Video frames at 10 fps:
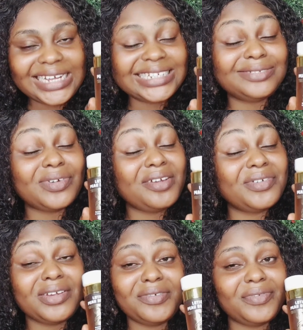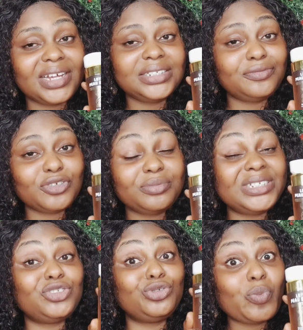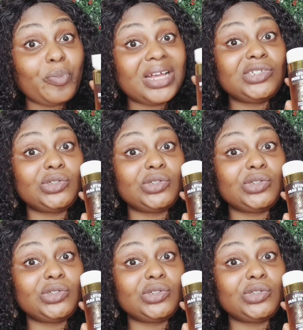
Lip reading: It's very effective. Trust me, super